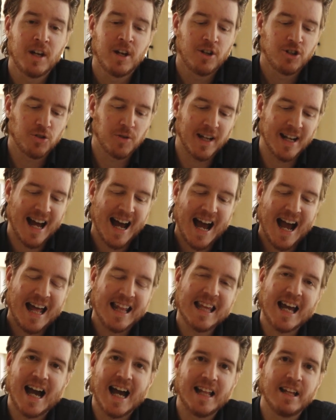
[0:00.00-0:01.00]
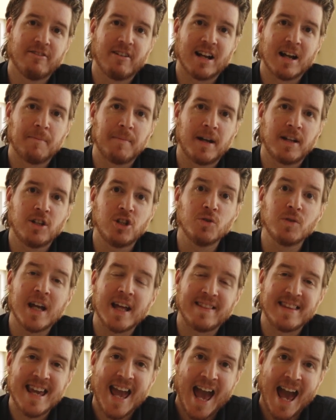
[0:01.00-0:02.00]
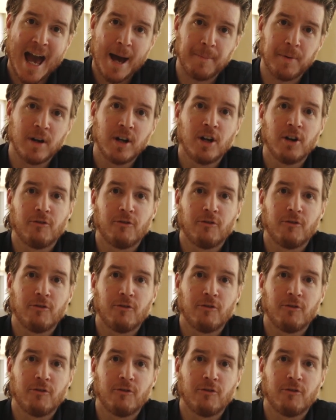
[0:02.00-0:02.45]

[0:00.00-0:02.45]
So again, highly recommend you get the app